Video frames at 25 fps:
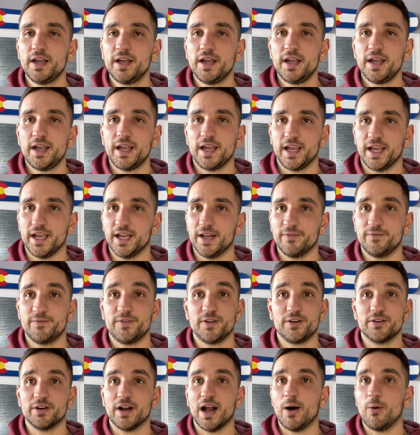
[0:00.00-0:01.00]
and
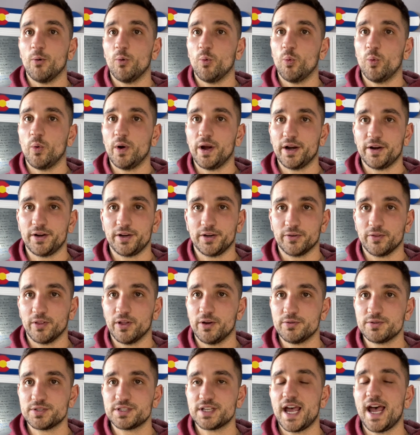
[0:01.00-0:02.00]
figure out where your
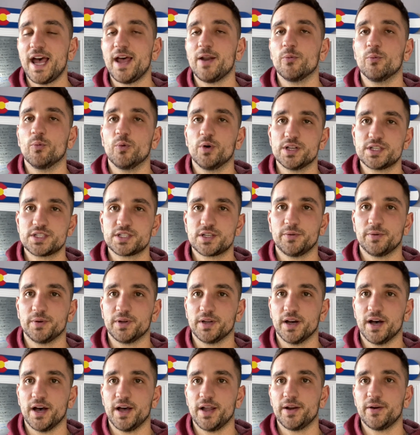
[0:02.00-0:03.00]
loan's at and what's
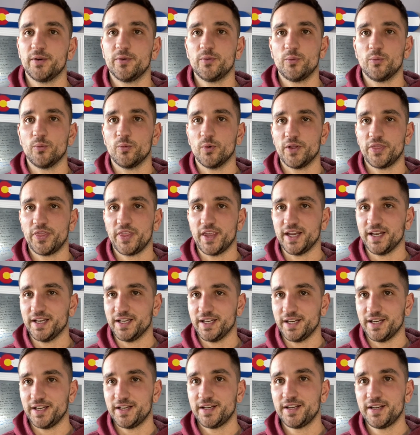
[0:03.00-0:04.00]
going on, what they
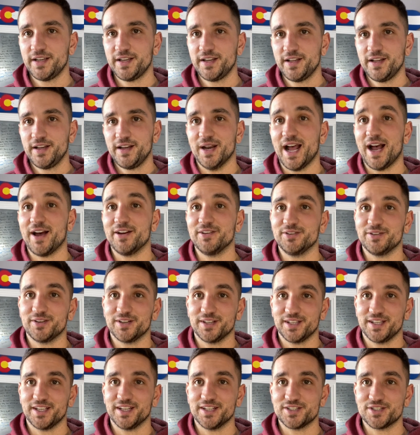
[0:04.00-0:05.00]
need, how you
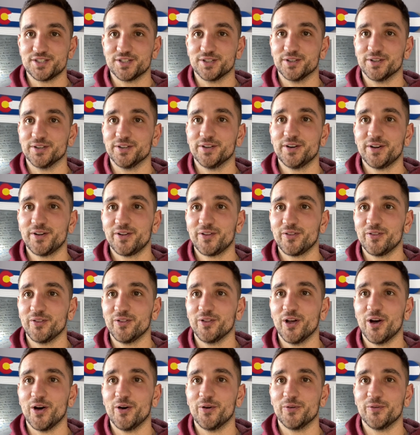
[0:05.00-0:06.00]
can get your
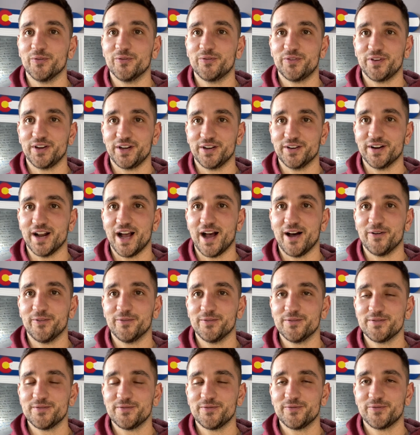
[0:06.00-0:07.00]
loan figured out
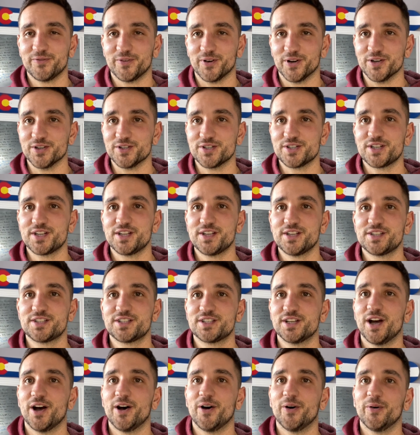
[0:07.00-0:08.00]
first.
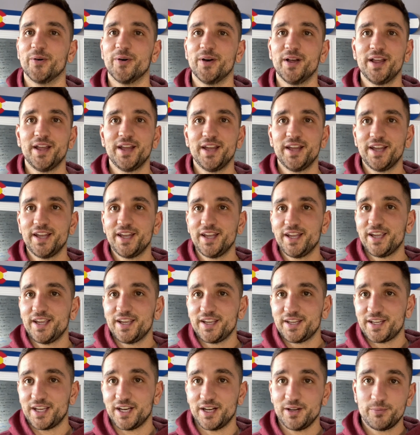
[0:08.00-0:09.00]
So
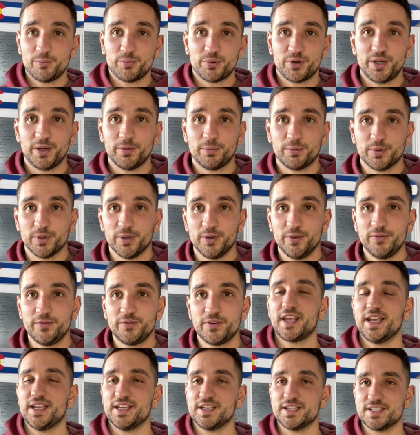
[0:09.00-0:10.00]
getting
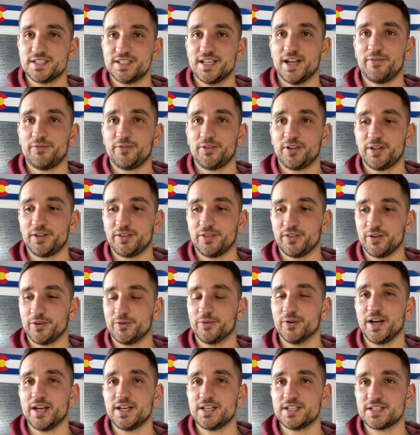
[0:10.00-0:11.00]
pre-approved is definitely the
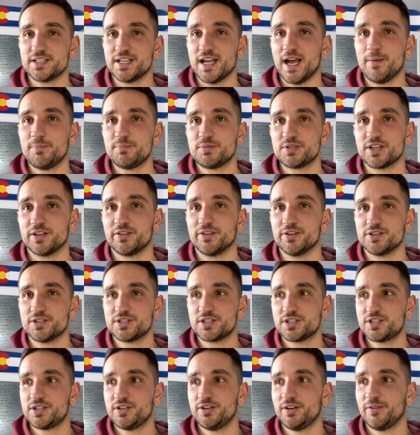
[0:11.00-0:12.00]
great step. So
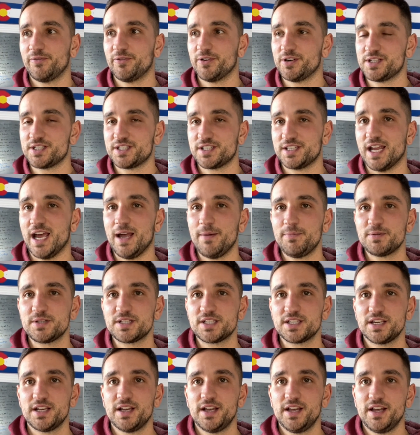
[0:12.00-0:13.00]
there's 2 different
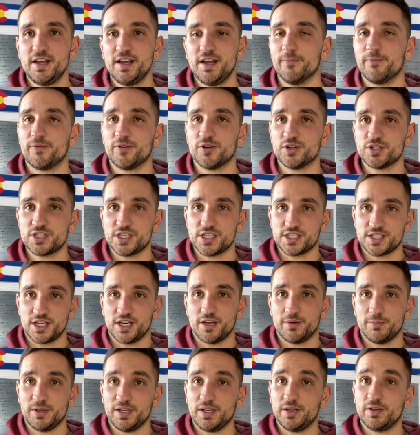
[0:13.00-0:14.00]
steps. First is
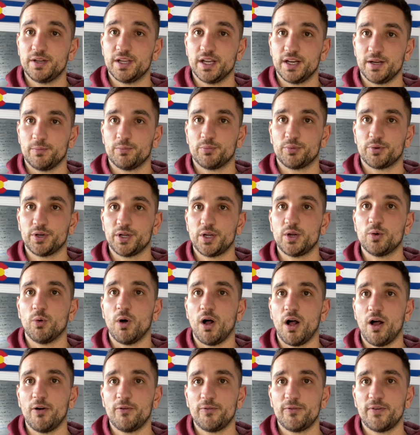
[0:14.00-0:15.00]
going to be getting
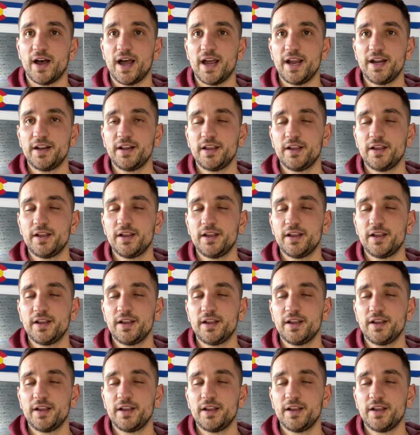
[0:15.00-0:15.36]
pre-qualified.